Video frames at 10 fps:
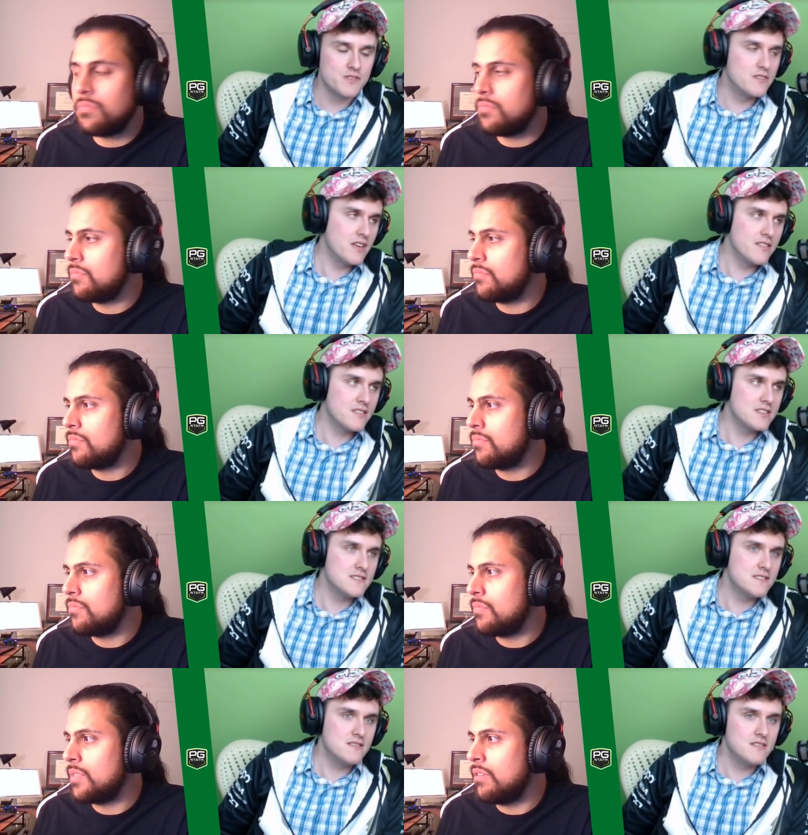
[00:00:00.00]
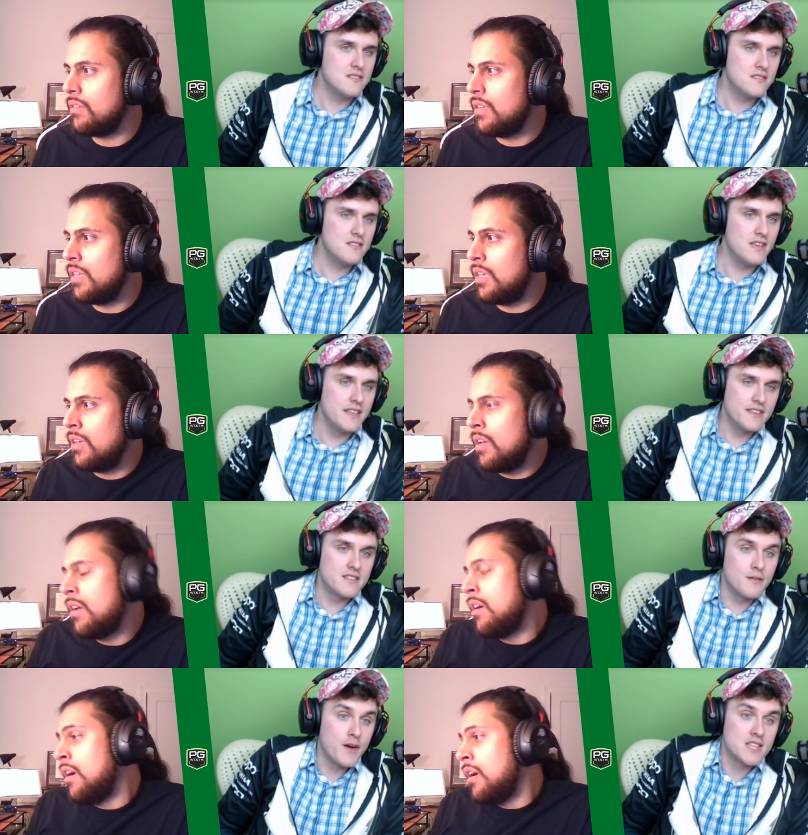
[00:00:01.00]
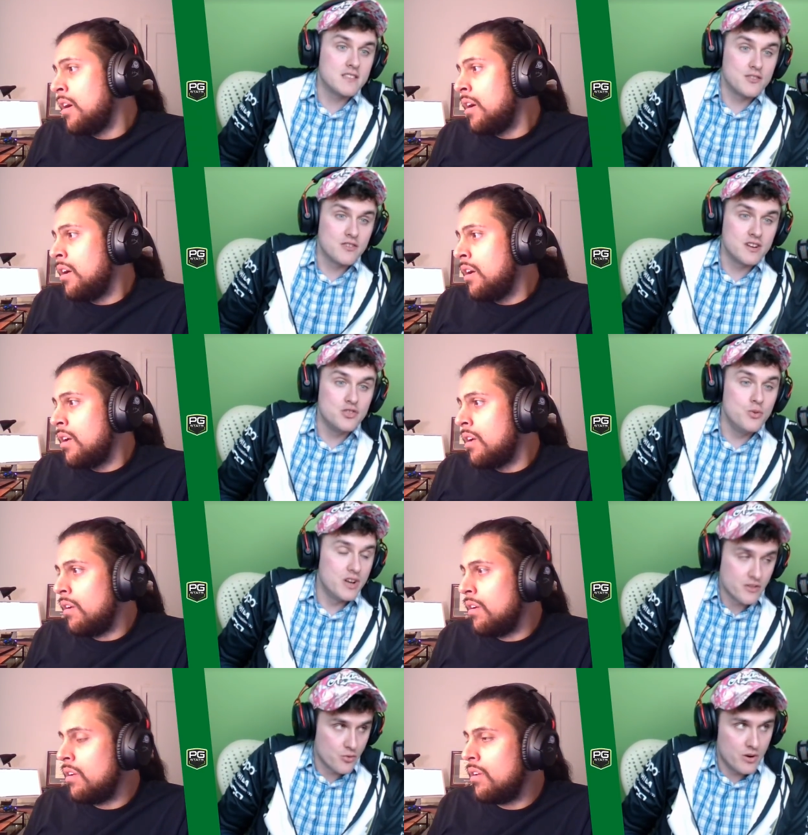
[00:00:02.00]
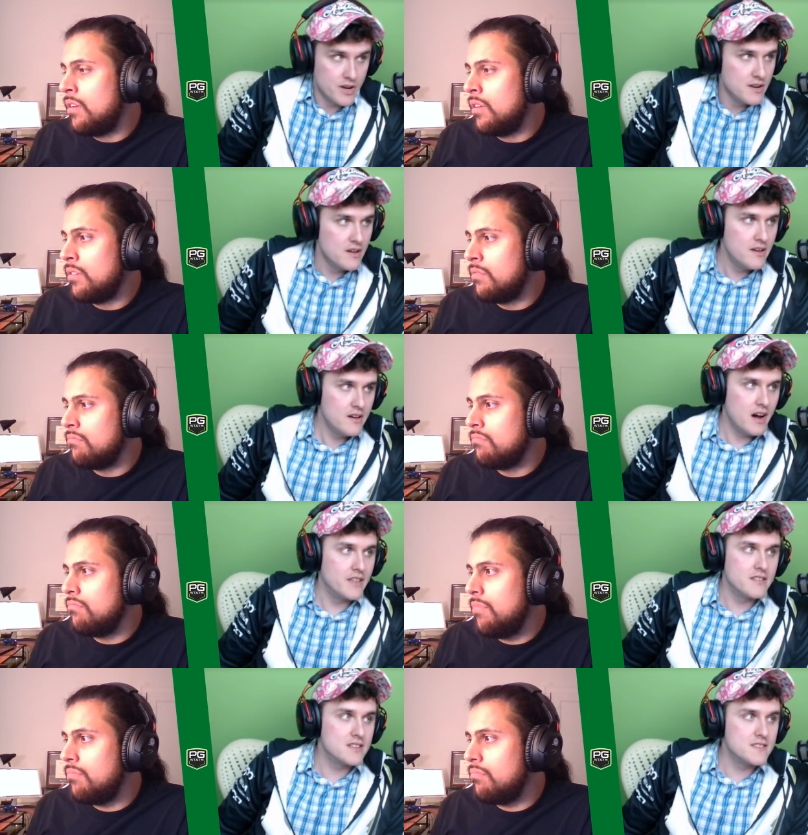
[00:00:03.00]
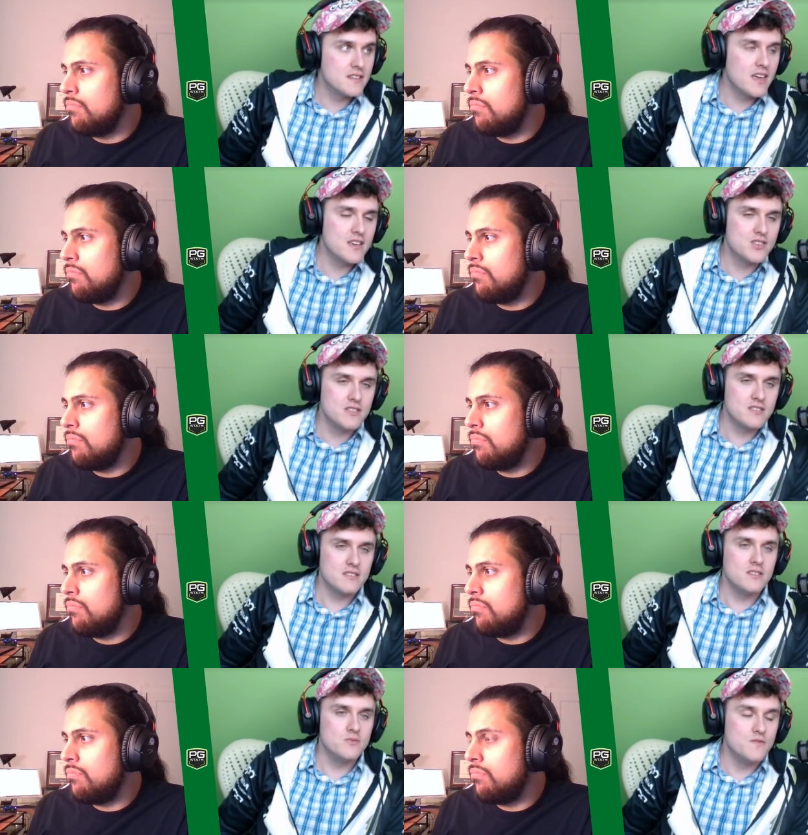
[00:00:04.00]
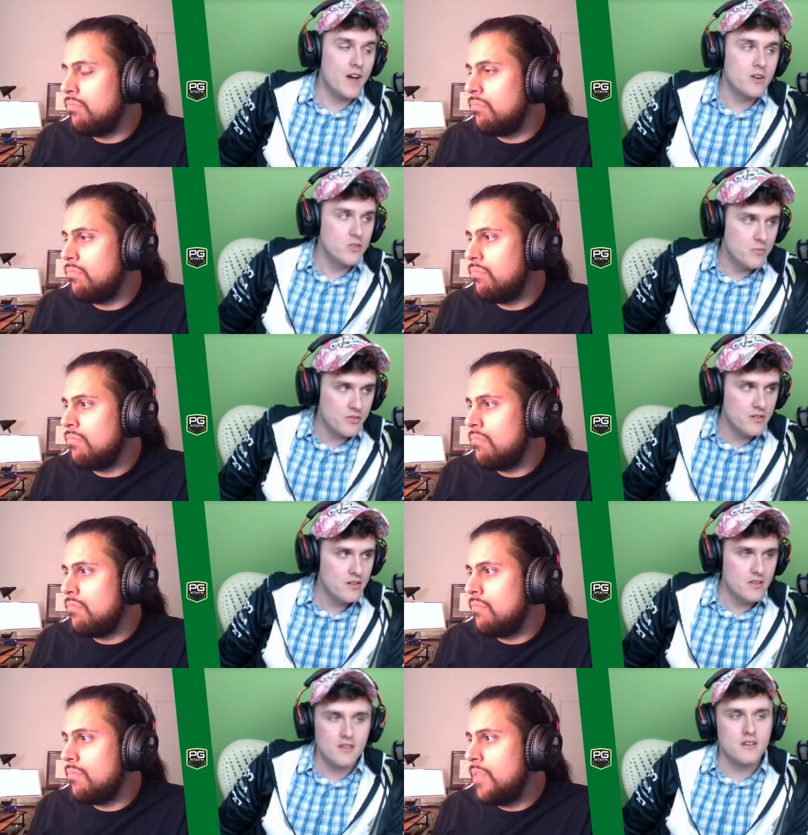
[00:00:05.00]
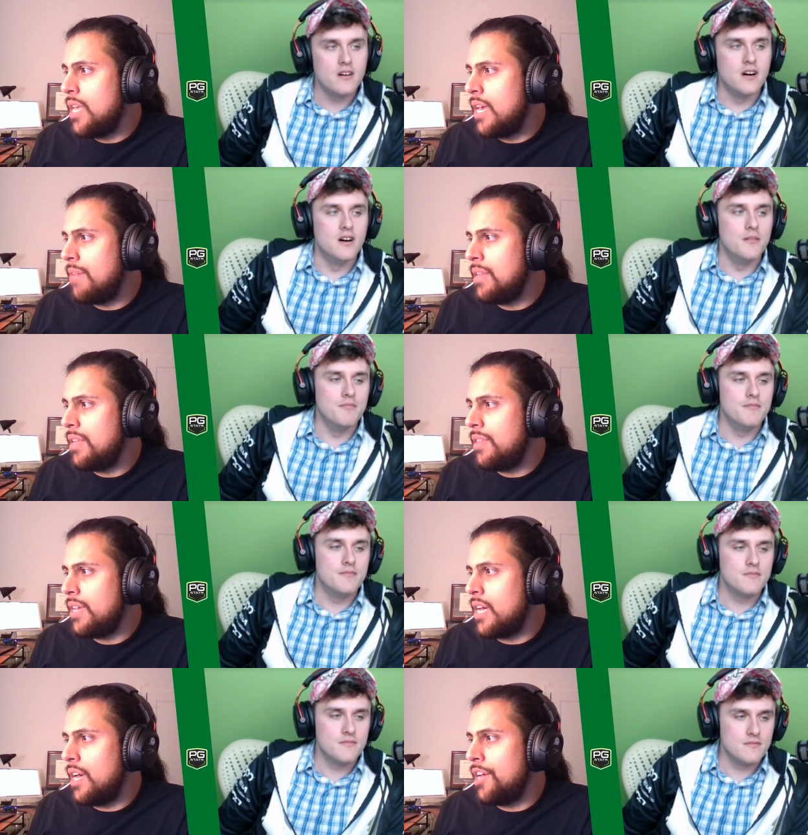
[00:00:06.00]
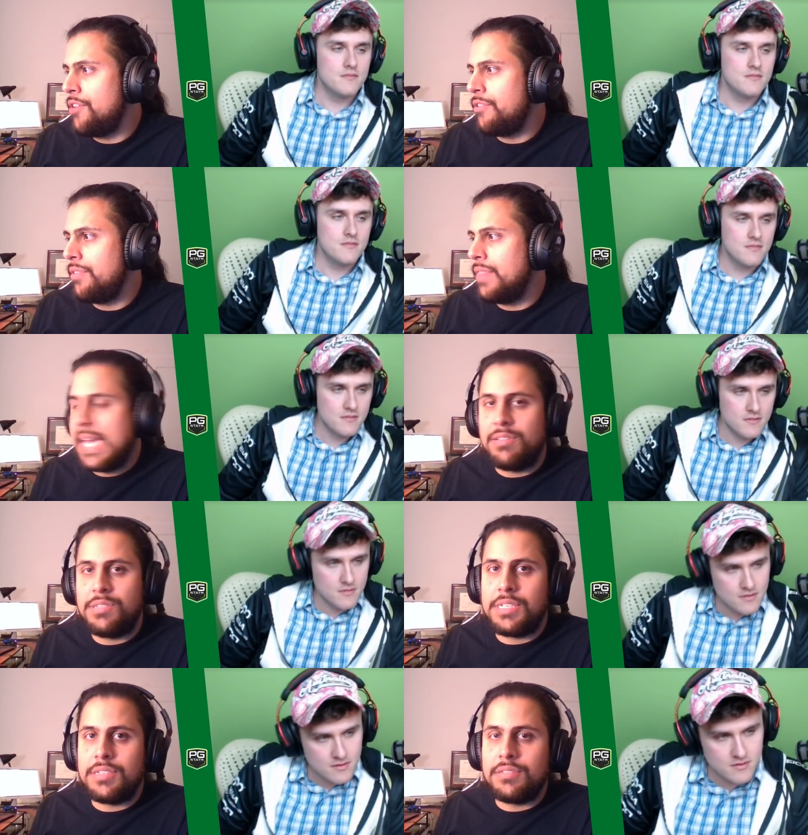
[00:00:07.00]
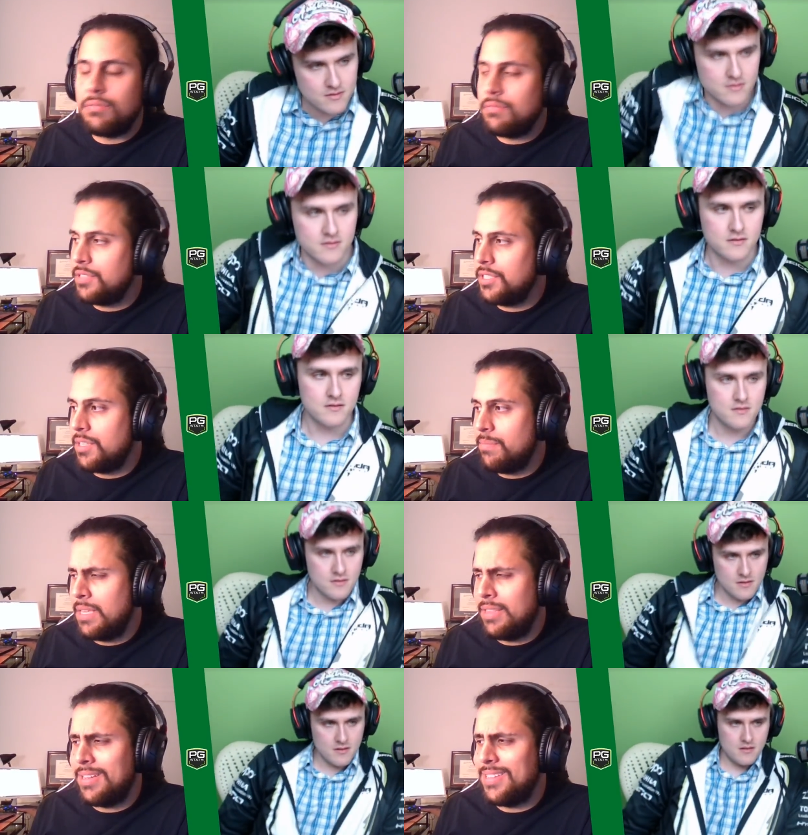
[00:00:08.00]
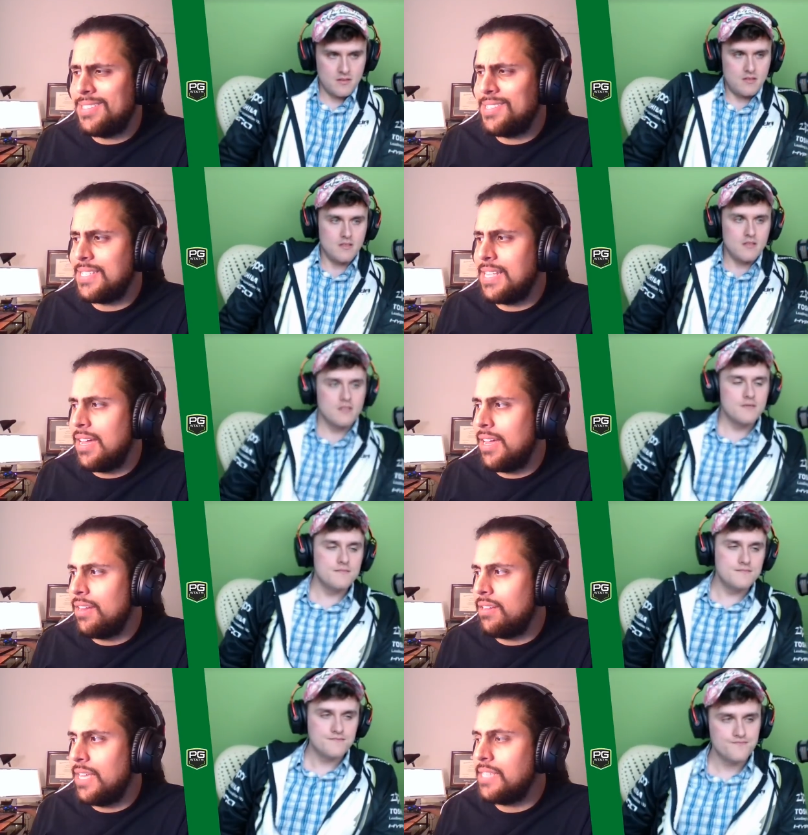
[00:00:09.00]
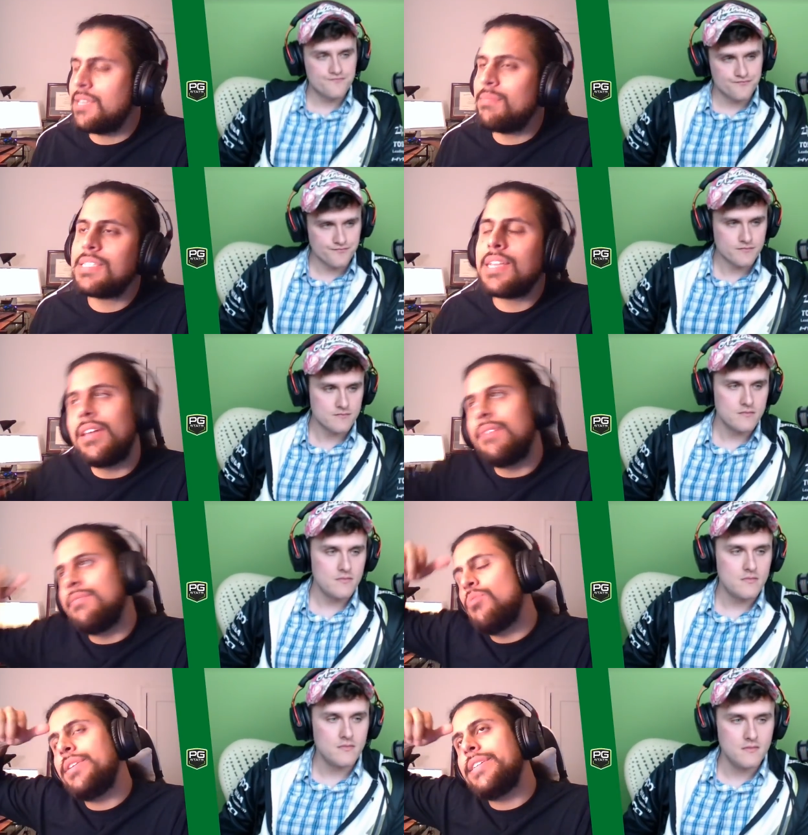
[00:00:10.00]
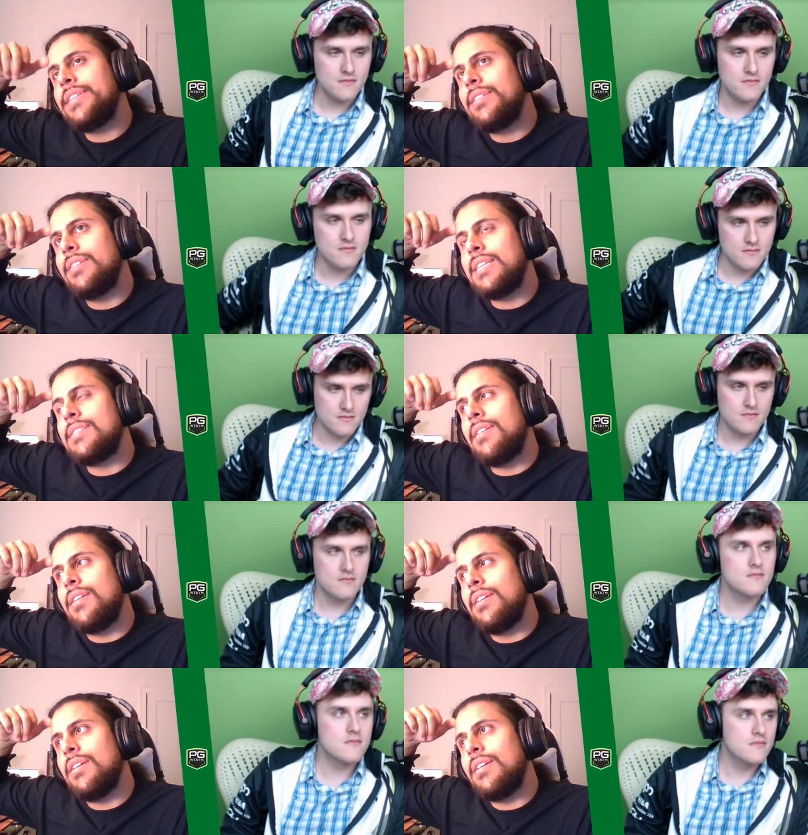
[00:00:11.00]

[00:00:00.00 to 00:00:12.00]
Speaker 1: good, I think that's, and like the fact that they're going to do another one, I think that's indication that it was valuable.
Speaker 2: Yeah, I mean, um, I think a hundred thousand for something like that is just not like Summit's kind of a weird. It's a